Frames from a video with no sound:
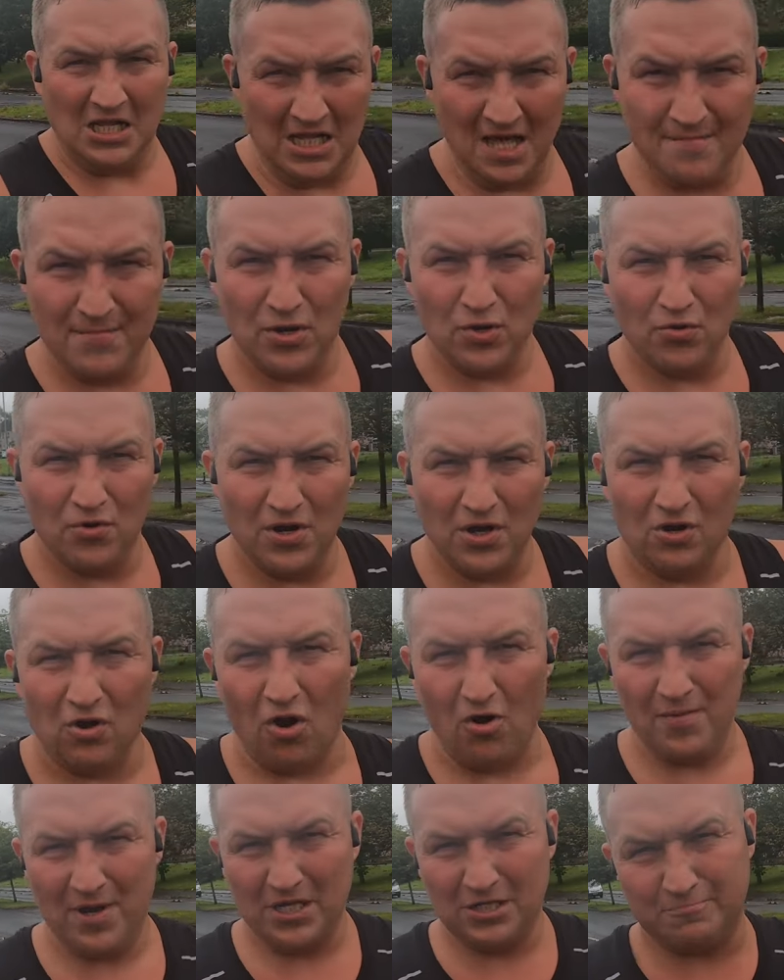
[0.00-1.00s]
let me know in the
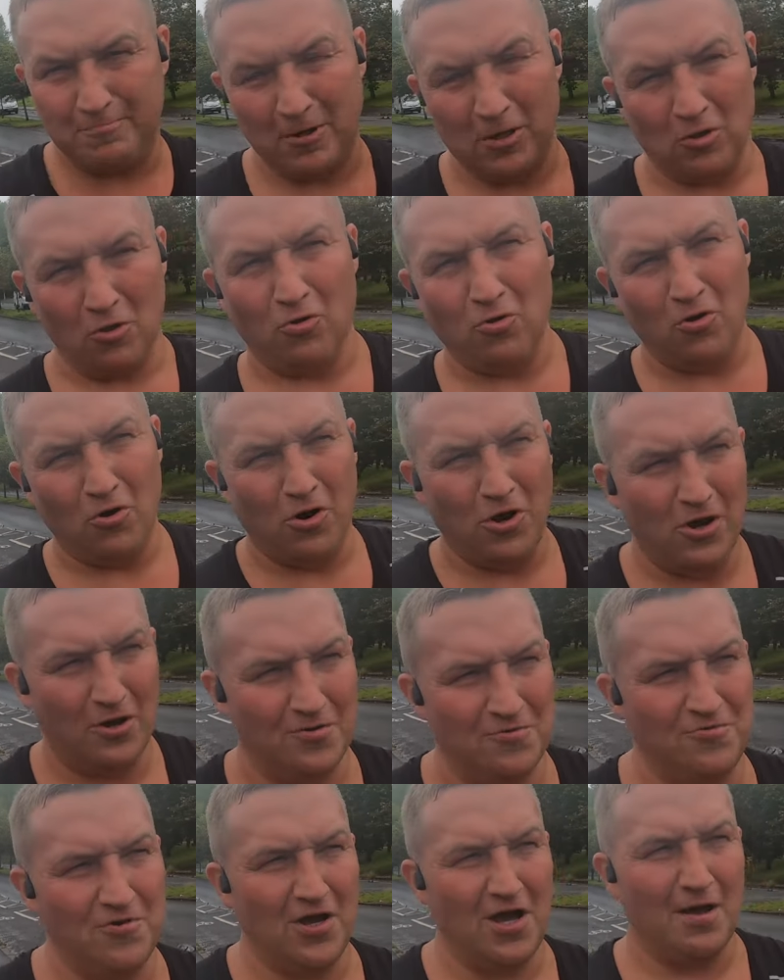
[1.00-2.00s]
comments below
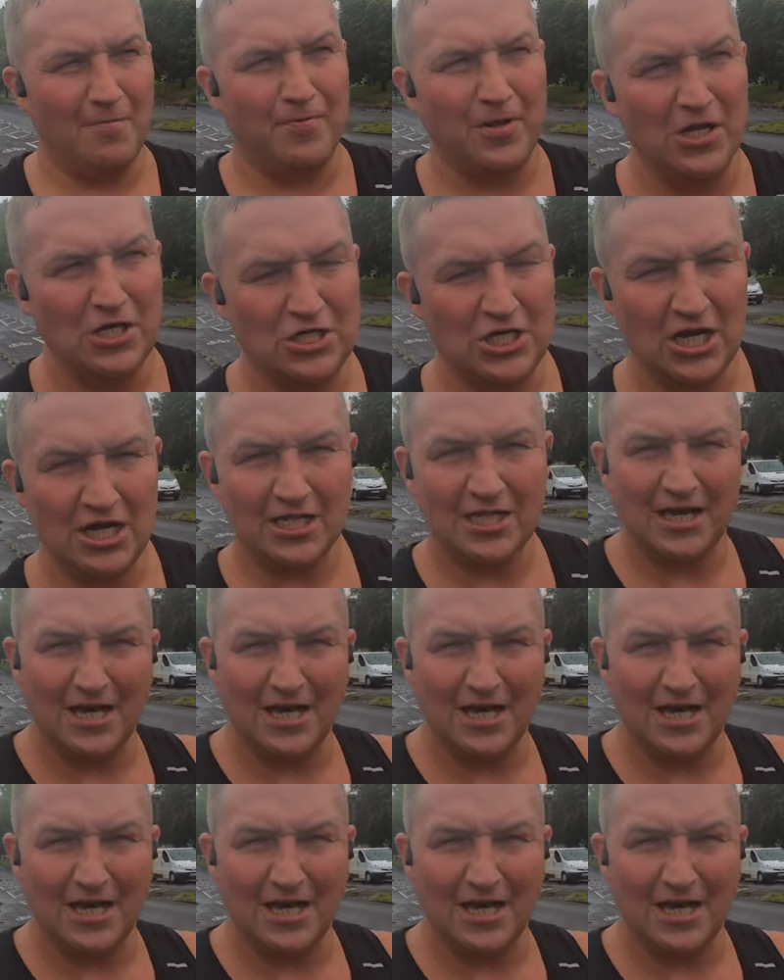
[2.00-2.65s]
I really appreciate